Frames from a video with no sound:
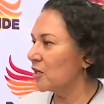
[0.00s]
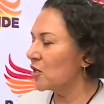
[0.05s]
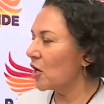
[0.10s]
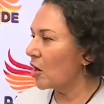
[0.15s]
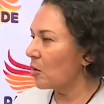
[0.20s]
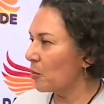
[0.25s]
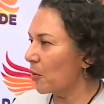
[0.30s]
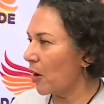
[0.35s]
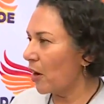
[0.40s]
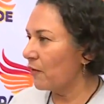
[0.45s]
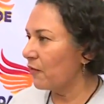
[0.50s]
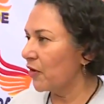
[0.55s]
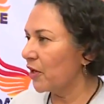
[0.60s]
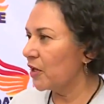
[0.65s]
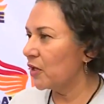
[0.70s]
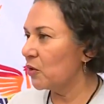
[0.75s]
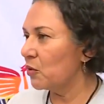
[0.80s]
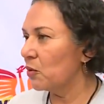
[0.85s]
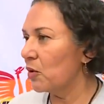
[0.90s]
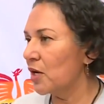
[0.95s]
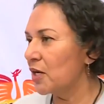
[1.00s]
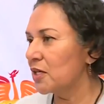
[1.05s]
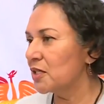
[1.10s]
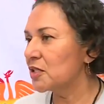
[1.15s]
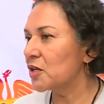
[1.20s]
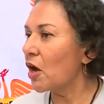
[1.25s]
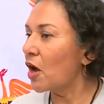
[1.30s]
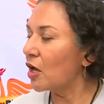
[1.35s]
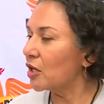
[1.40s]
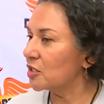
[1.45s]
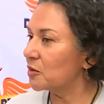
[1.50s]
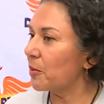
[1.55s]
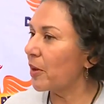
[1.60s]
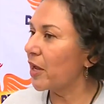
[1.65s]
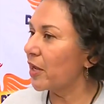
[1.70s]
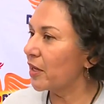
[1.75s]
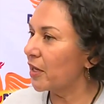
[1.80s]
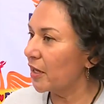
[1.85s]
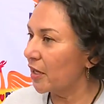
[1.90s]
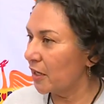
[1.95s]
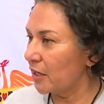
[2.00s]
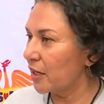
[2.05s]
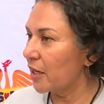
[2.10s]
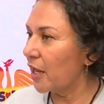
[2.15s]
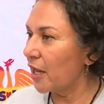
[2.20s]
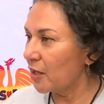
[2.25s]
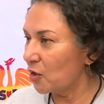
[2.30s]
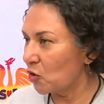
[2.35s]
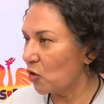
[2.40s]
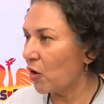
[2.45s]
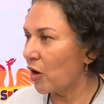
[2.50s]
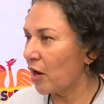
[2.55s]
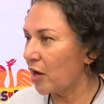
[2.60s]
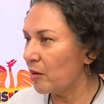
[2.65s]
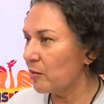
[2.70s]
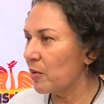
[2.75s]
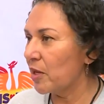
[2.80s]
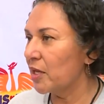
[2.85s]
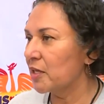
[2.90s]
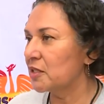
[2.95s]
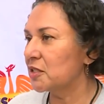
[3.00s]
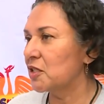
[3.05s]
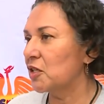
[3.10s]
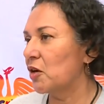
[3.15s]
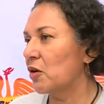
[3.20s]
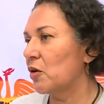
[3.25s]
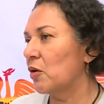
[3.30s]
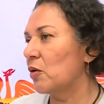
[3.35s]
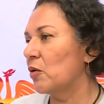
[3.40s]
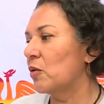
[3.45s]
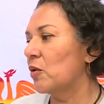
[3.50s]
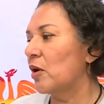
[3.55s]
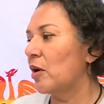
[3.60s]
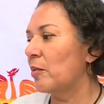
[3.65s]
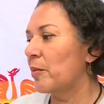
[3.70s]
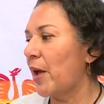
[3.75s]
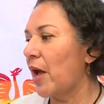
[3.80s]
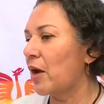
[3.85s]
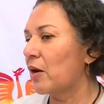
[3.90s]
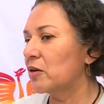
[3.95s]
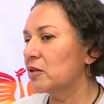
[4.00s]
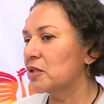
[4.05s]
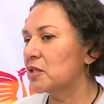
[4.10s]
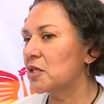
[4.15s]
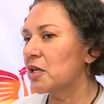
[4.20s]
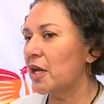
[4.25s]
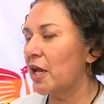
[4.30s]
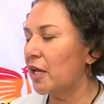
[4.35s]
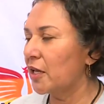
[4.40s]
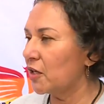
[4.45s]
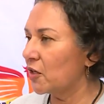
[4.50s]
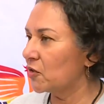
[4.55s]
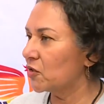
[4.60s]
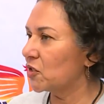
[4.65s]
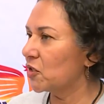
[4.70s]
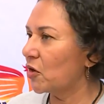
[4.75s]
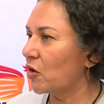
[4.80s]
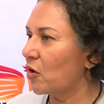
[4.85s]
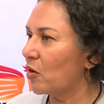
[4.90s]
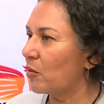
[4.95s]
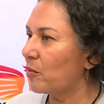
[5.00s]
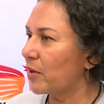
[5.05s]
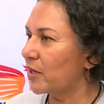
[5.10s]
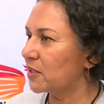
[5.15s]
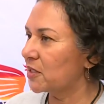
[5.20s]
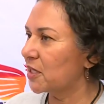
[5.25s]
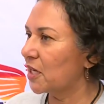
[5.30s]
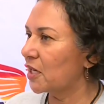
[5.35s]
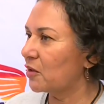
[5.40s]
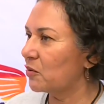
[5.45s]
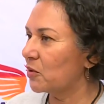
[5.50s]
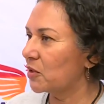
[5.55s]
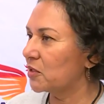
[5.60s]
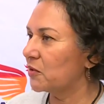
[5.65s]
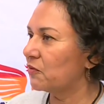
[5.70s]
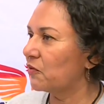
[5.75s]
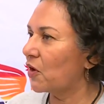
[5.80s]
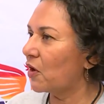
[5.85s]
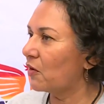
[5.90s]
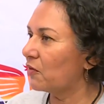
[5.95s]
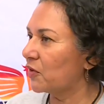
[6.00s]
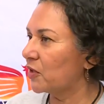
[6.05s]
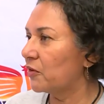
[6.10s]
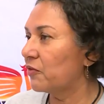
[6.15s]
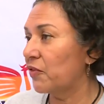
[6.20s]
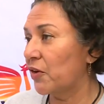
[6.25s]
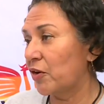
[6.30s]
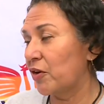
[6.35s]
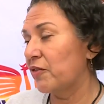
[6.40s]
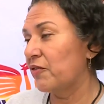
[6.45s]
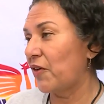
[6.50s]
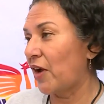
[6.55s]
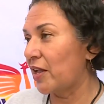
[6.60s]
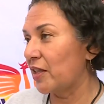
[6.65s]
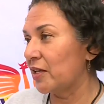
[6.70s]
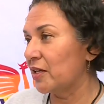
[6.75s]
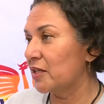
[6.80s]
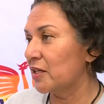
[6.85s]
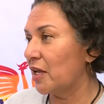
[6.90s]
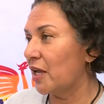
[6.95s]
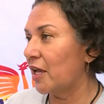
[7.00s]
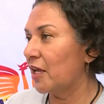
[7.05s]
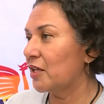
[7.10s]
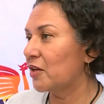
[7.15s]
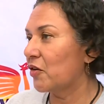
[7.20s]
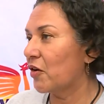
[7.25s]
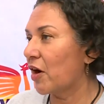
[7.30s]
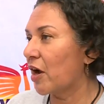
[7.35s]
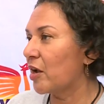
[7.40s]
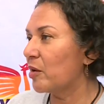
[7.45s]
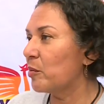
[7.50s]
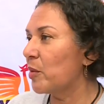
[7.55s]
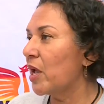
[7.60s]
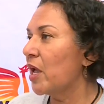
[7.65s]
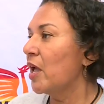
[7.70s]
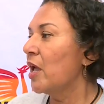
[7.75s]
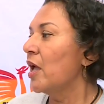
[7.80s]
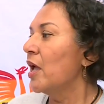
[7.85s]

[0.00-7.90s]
nonprofit was caused by a hate crime. And so, about eight years ago, my son was involved in a very violent hate crime.